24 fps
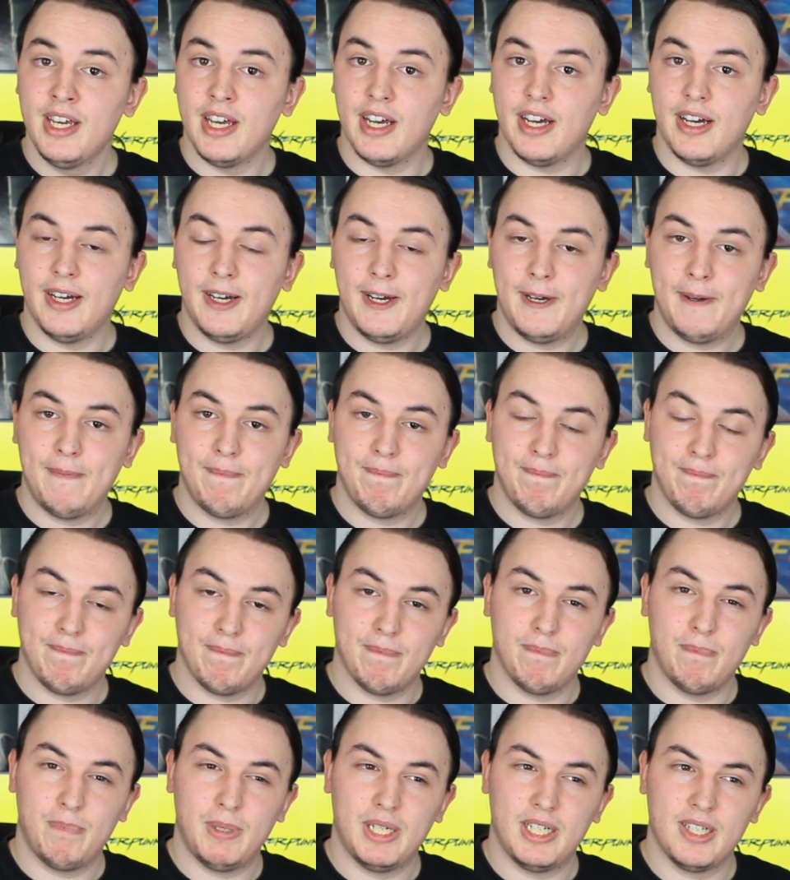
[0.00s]
Um,
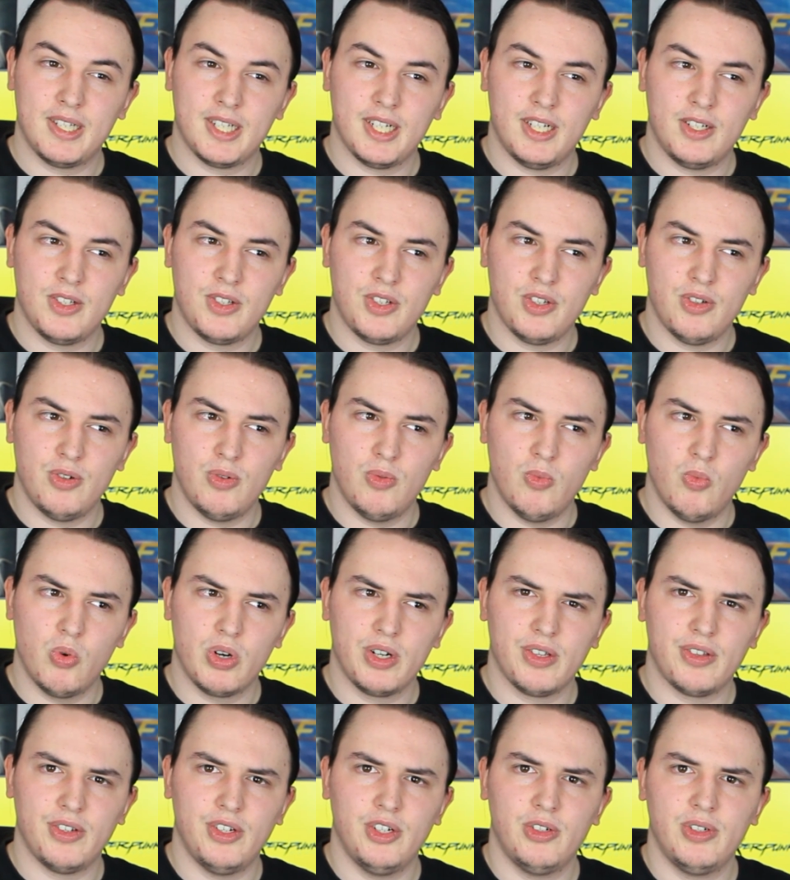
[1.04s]
but it's also
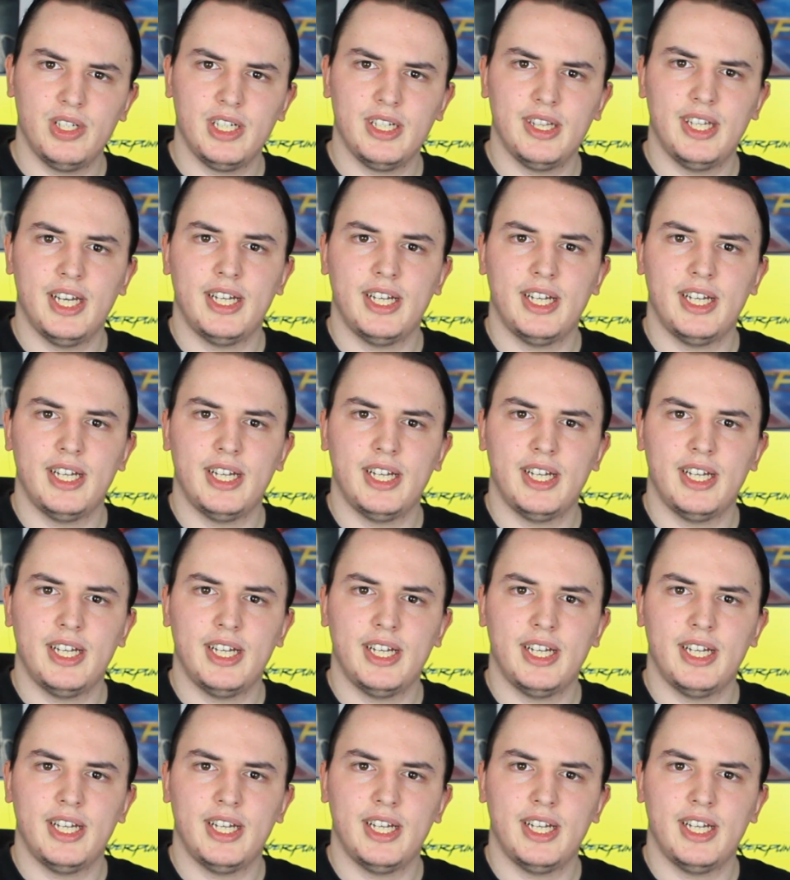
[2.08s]
worth noting